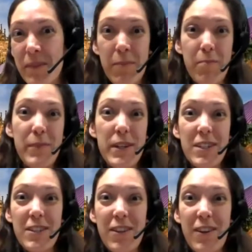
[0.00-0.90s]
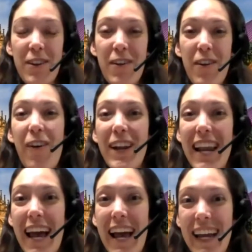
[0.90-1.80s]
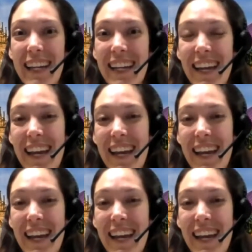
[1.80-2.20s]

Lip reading: in person, online.